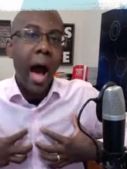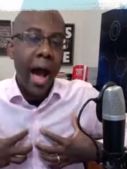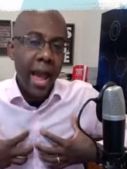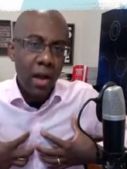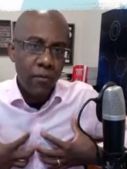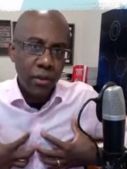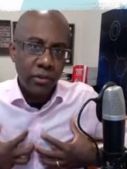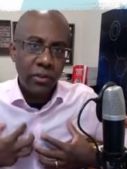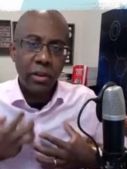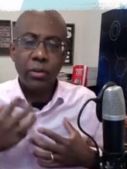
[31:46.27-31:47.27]
I have
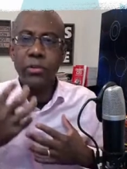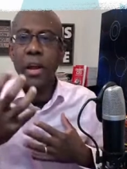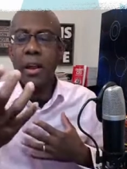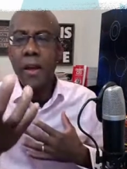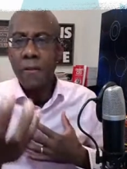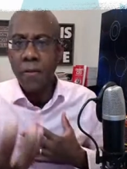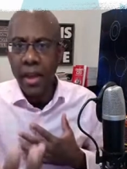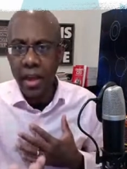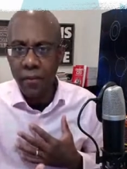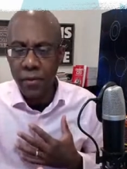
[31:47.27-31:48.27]
this skill set.
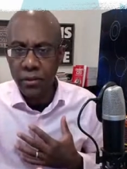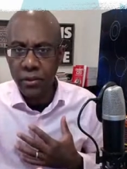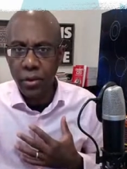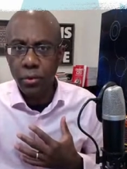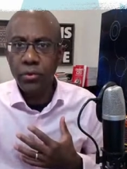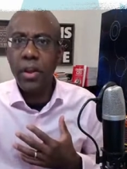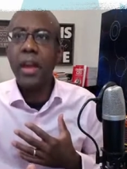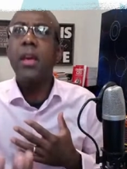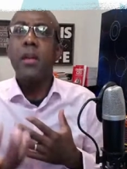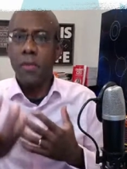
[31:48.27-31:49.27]
They have this skill
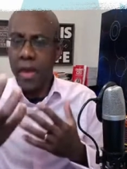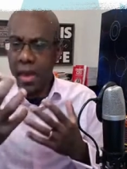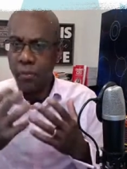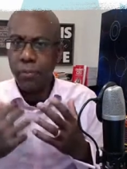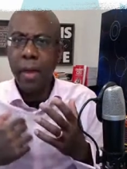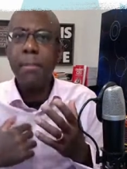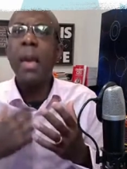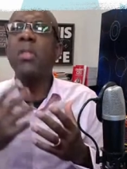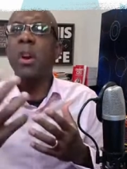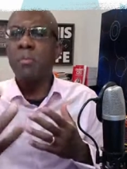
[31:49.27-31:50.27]
set. They
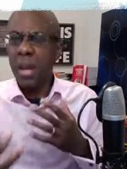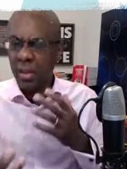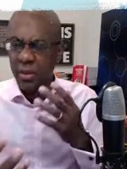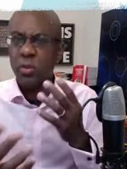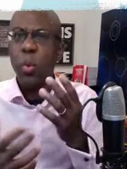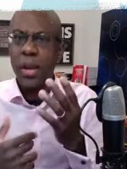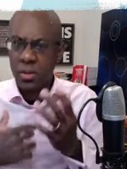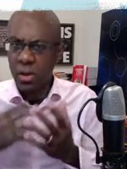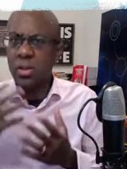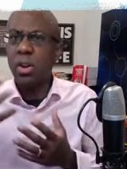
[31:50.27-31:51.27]
make their money this way.
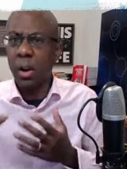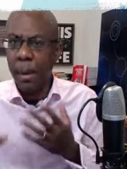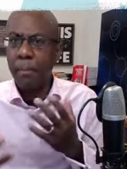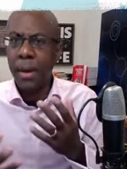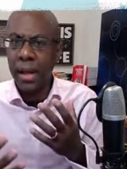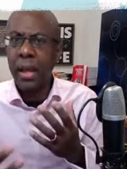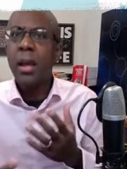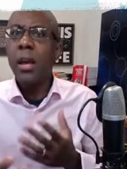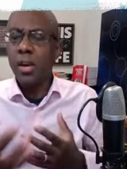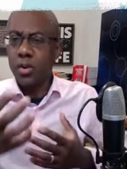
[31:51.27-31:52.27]
It's good to talk about money.
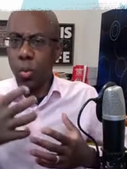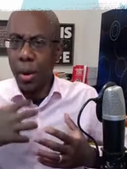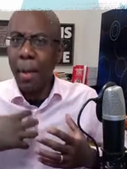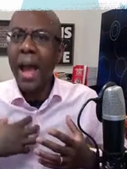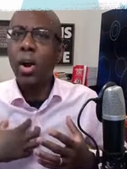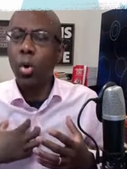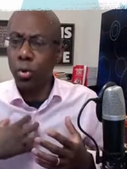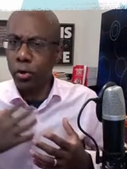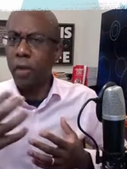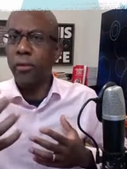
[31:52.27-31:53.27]
Here's what my
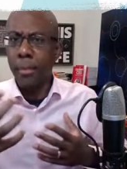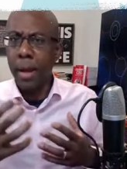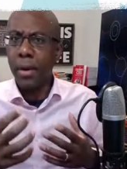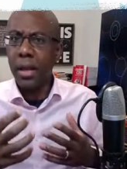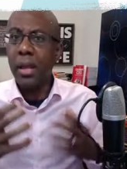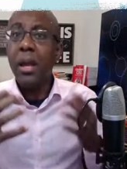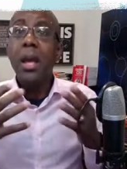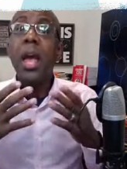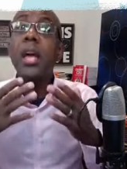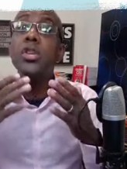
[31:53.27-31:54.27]
goals are for my money.
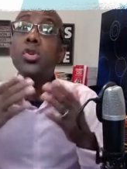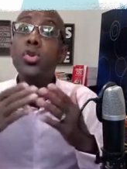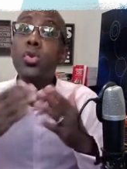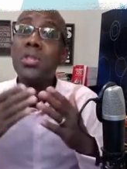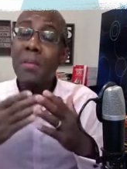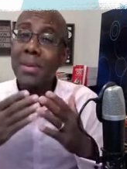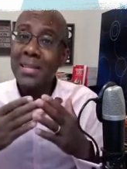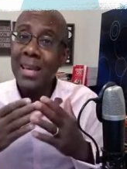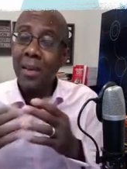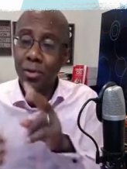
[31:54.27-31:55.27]
And you do something
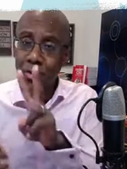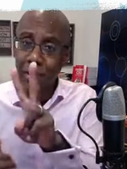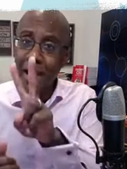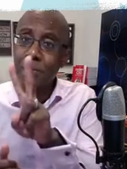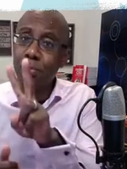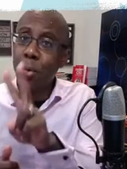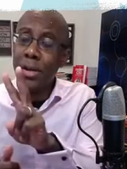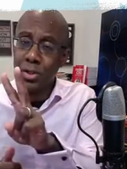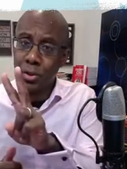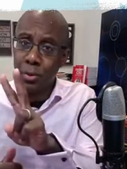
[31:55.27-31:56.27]
together. So that's
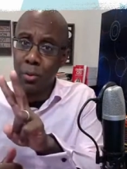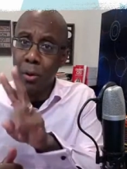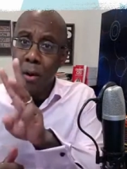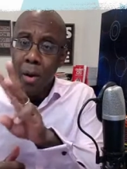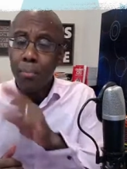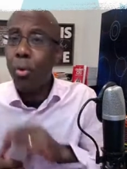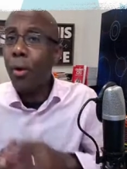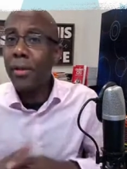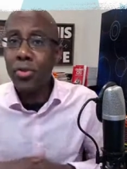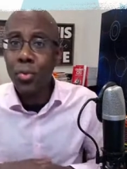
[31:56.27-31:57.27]
point two.
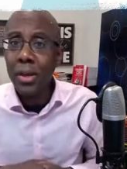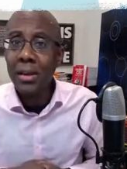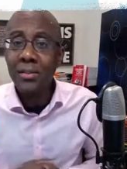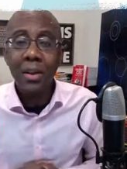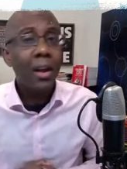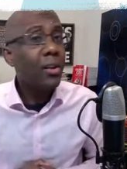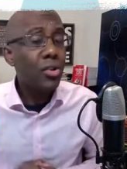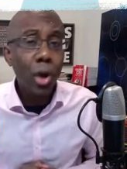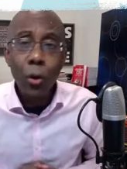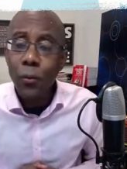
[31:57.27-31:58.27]
Point three is,
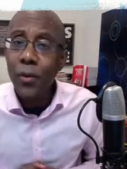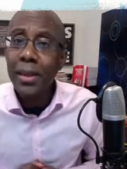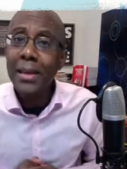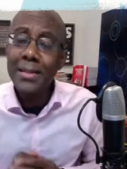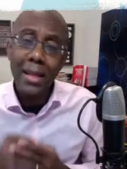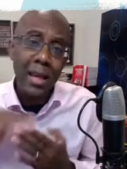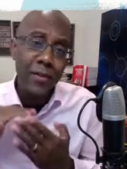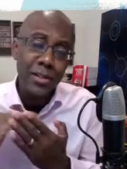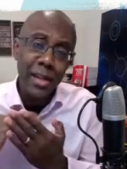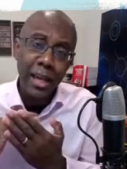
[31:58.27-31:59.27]
don't forget to
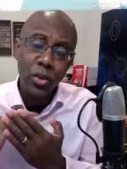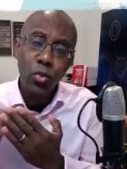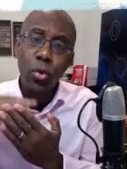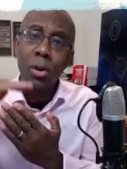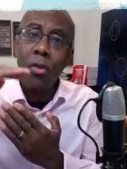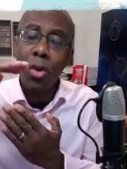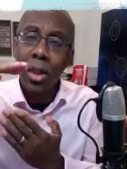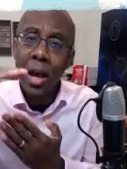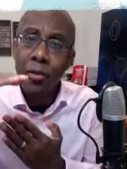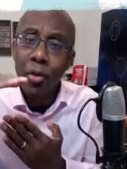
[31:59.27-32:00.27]
even take it to another
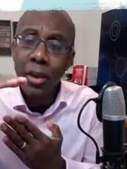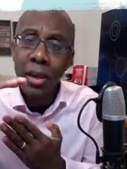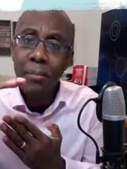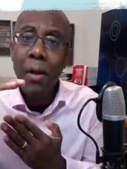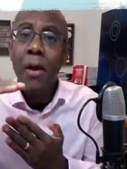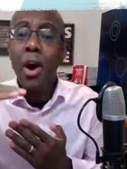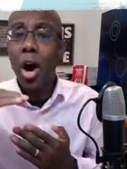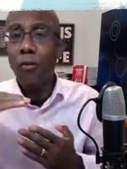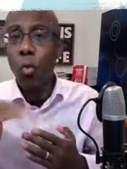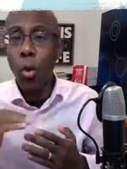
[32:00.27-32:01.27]
level, Kim,
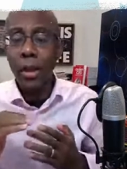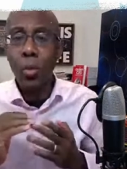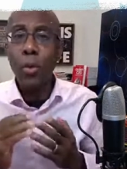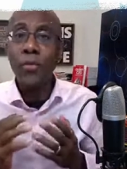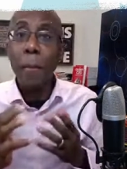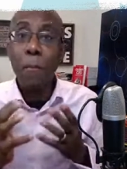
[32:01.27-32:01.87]
of working with the